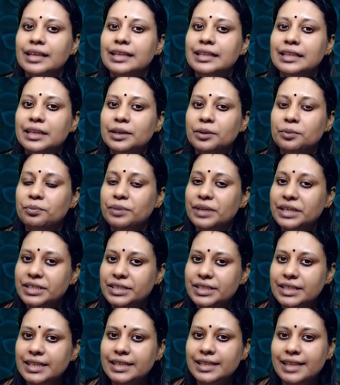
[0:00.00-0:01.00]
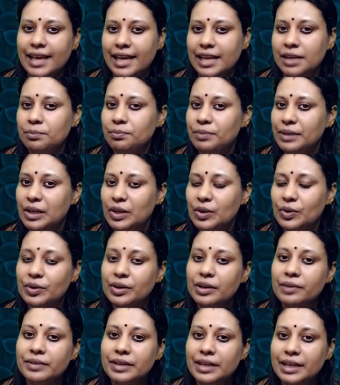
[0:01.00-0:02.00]
The bedsheet and pillow
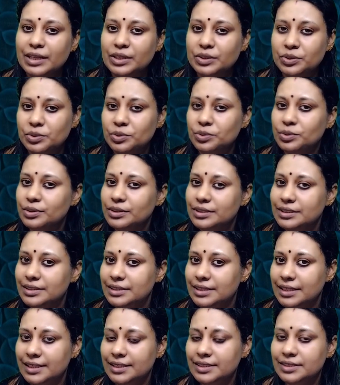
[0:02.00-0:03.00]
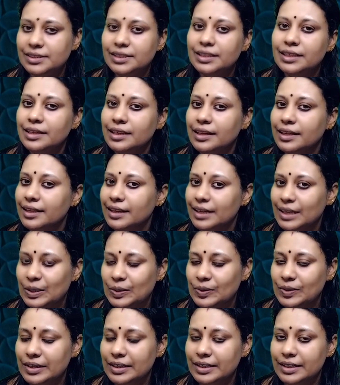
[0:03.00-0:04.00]
cover has to change
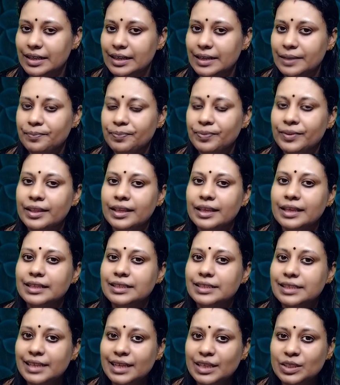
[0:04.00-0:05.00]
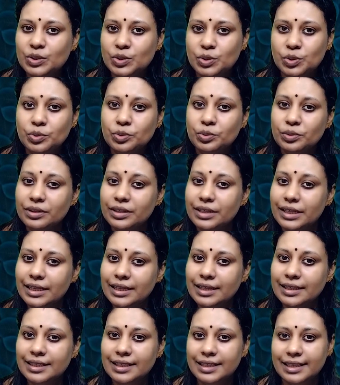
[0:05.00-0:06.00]
regularly. She has to
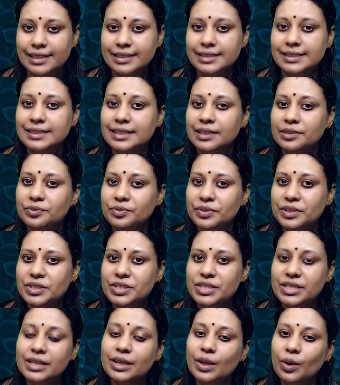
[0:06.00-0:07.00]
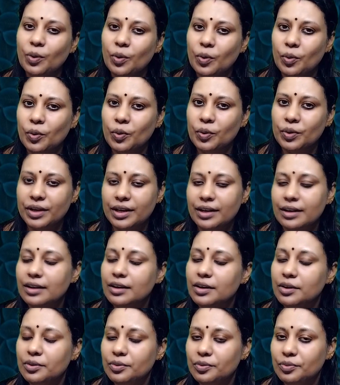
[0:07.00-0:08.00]
drink a sufficient oral
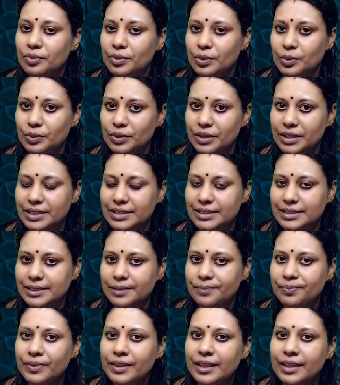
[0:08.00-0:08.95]
fluids.